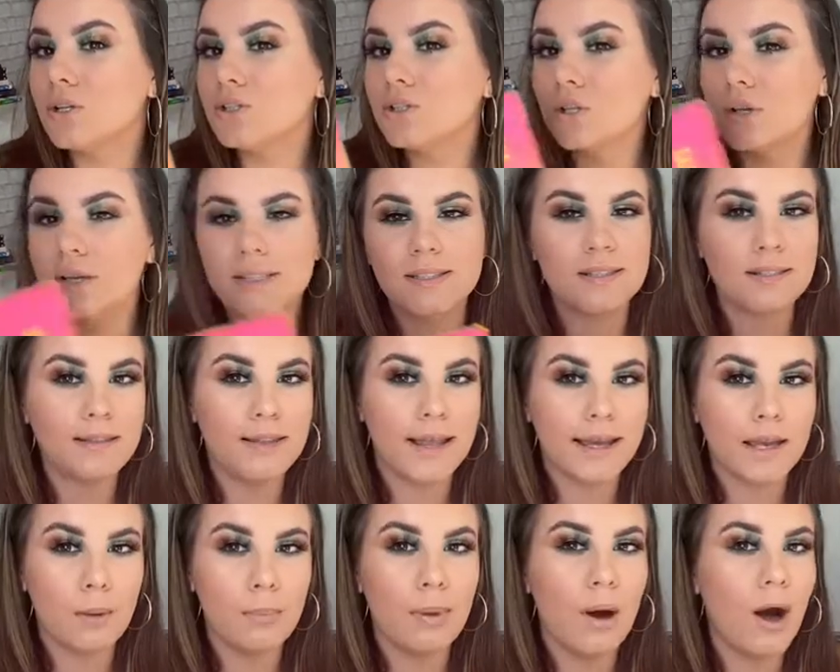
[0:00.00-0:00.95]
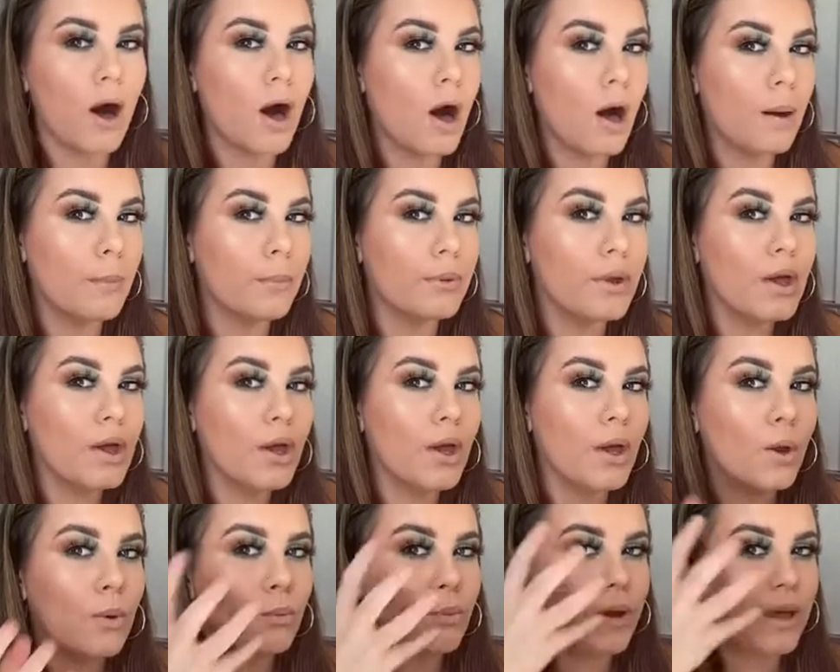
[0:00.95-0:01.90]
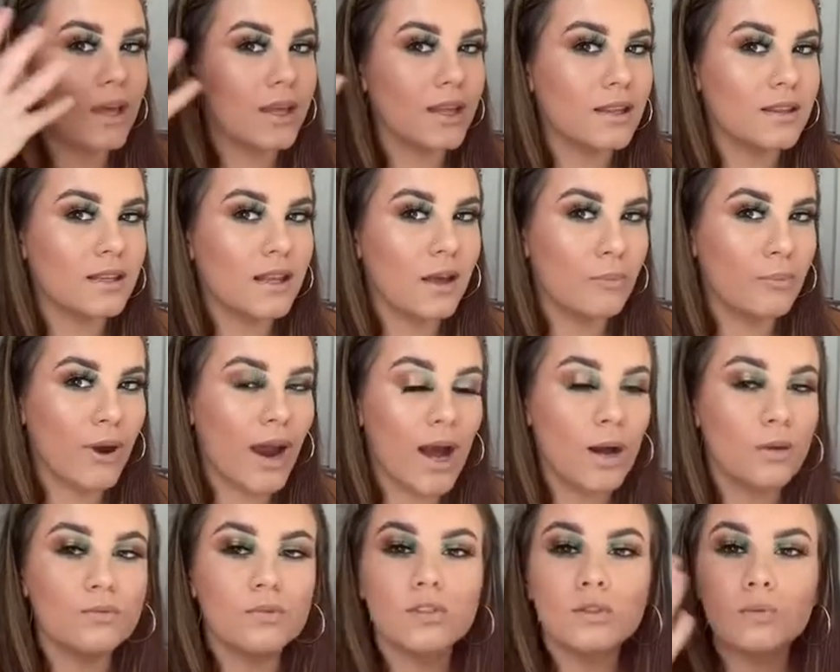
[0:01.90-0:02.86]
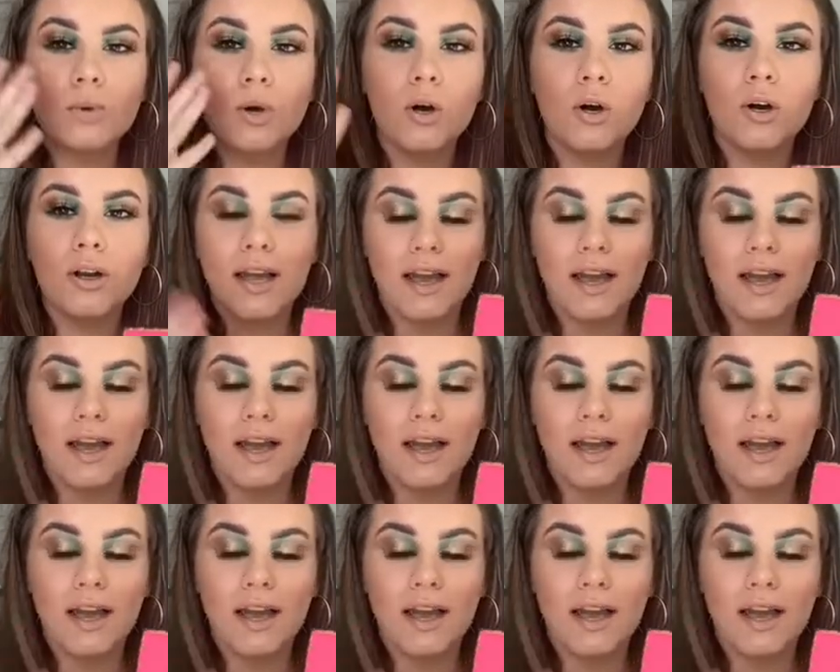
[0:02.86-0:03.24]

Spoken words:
So it's like a pop with a brown smoke,